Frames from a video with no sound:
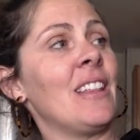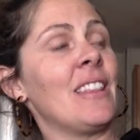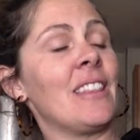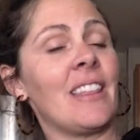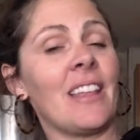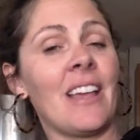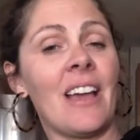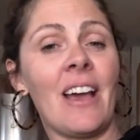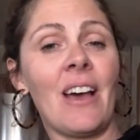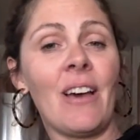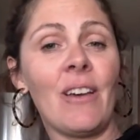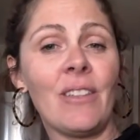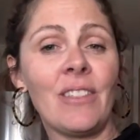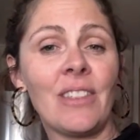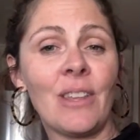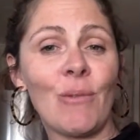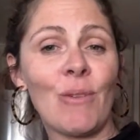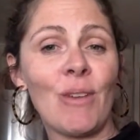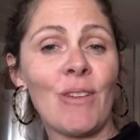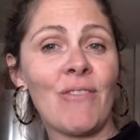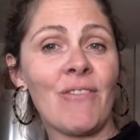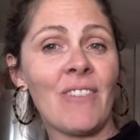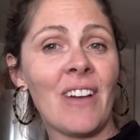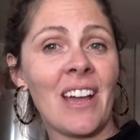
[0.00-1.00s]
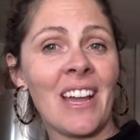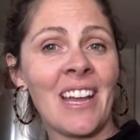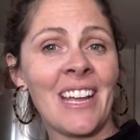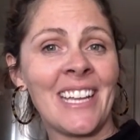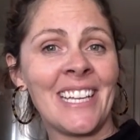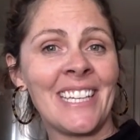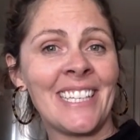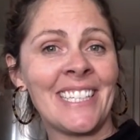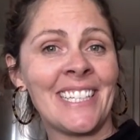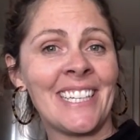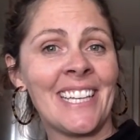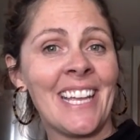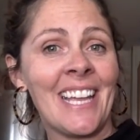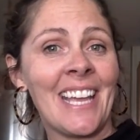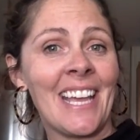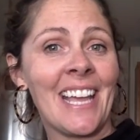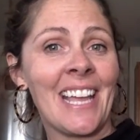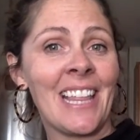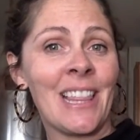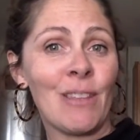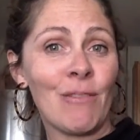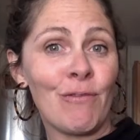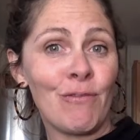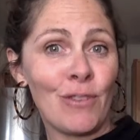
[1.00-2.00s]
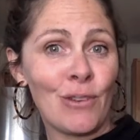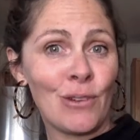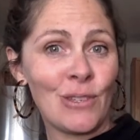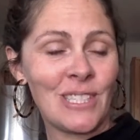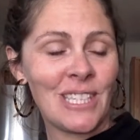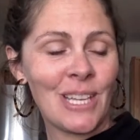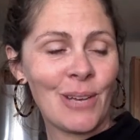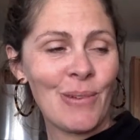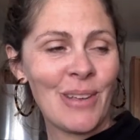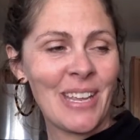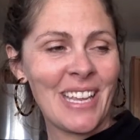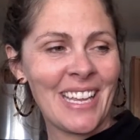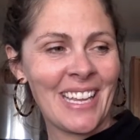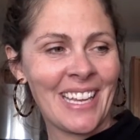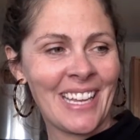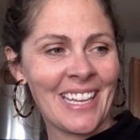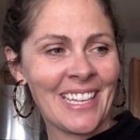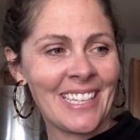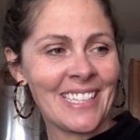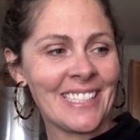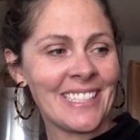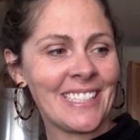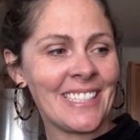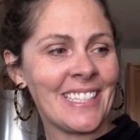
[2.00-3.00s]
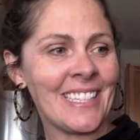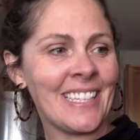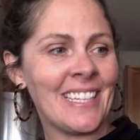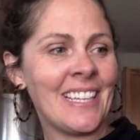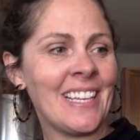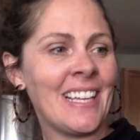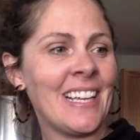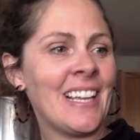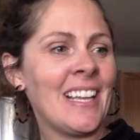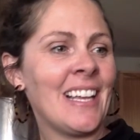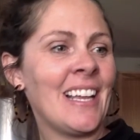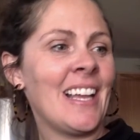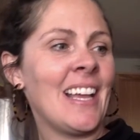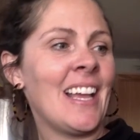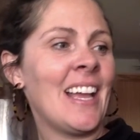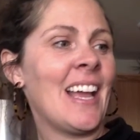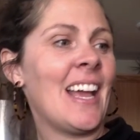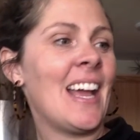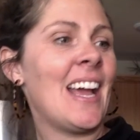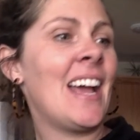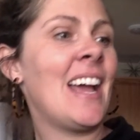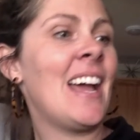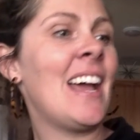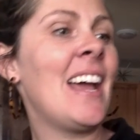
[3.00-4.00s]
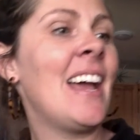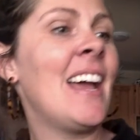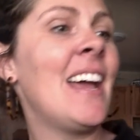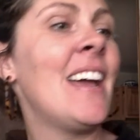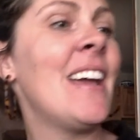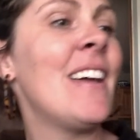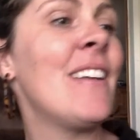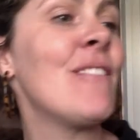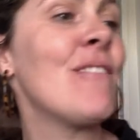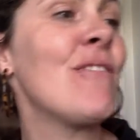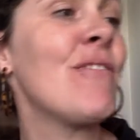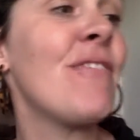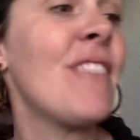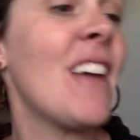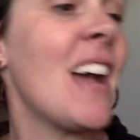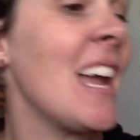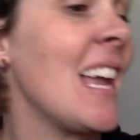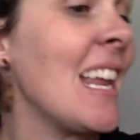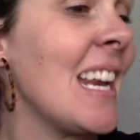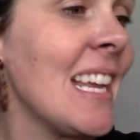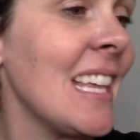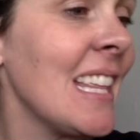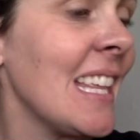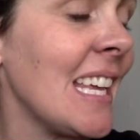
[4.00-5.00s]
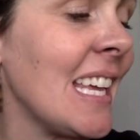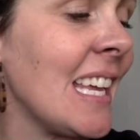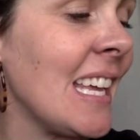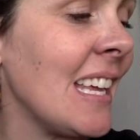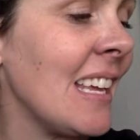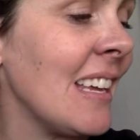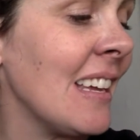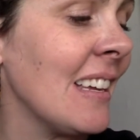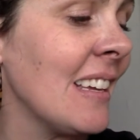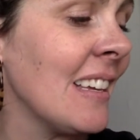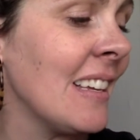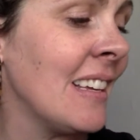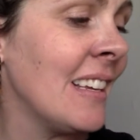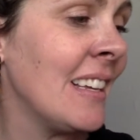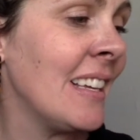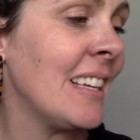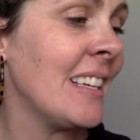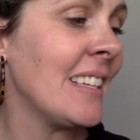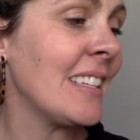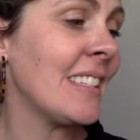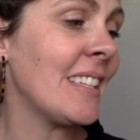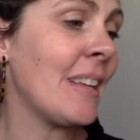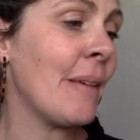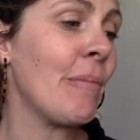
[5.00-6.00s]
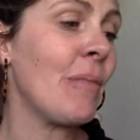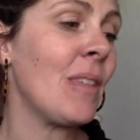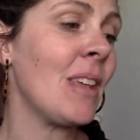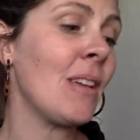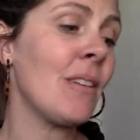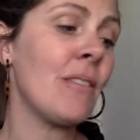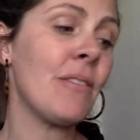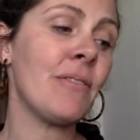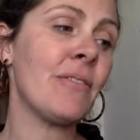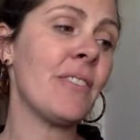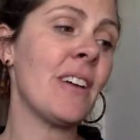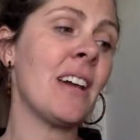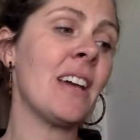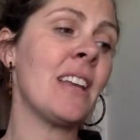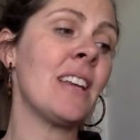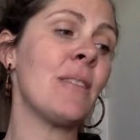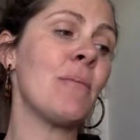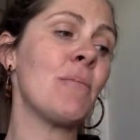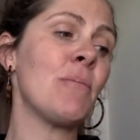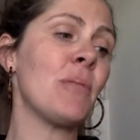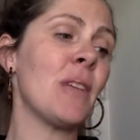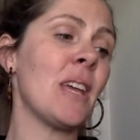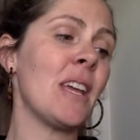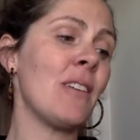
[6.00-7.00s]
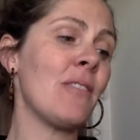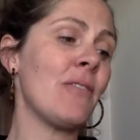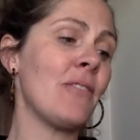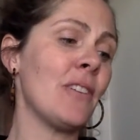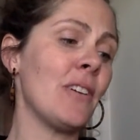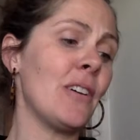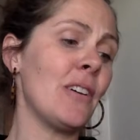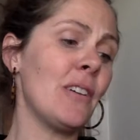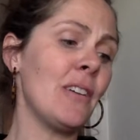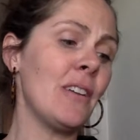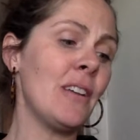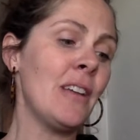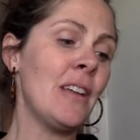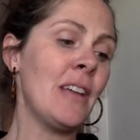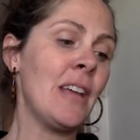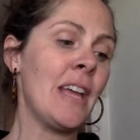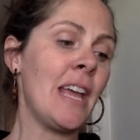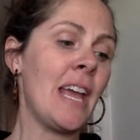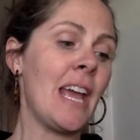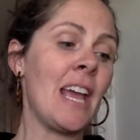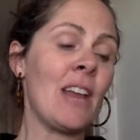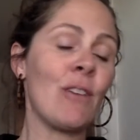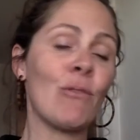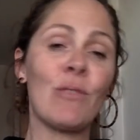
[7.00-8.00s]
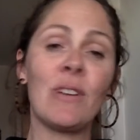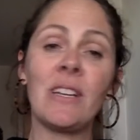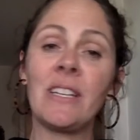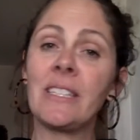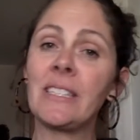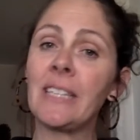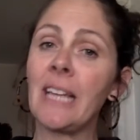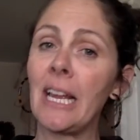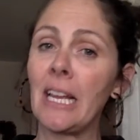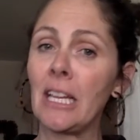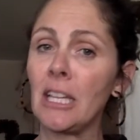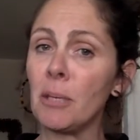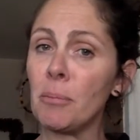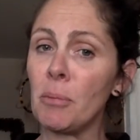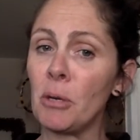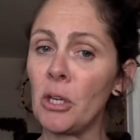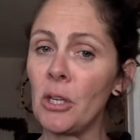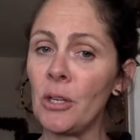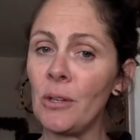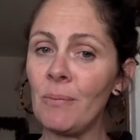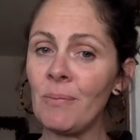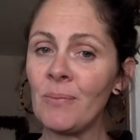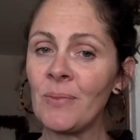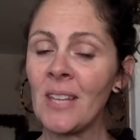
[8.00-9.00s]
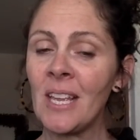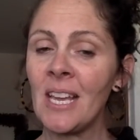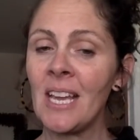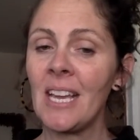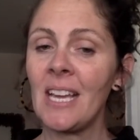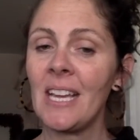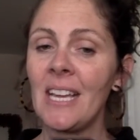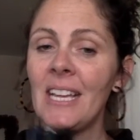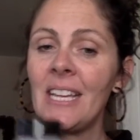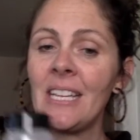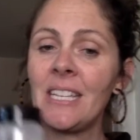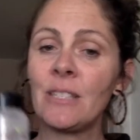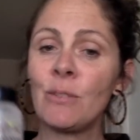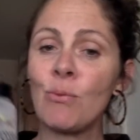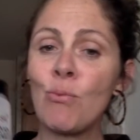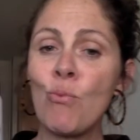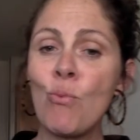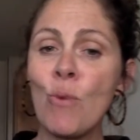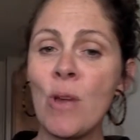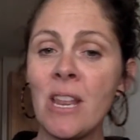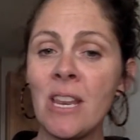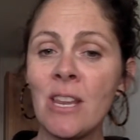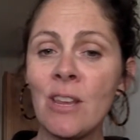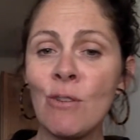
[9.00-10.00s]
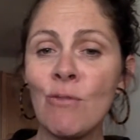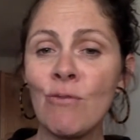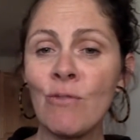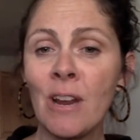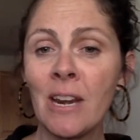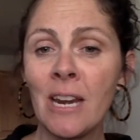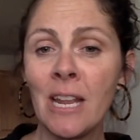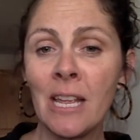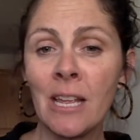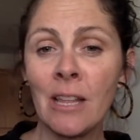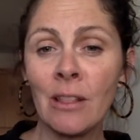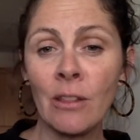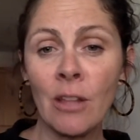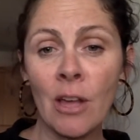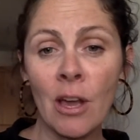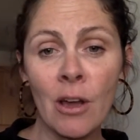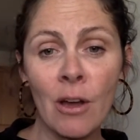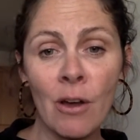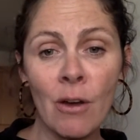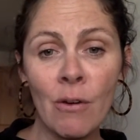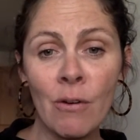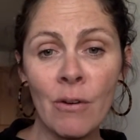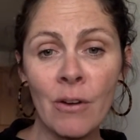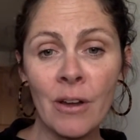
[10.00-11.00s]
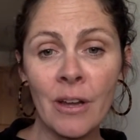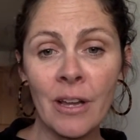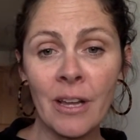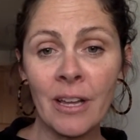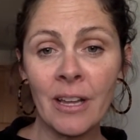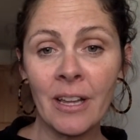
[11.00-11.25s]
health that we find in the foods that we eat. And finally, something fun and playful and recyclable is when you're running low,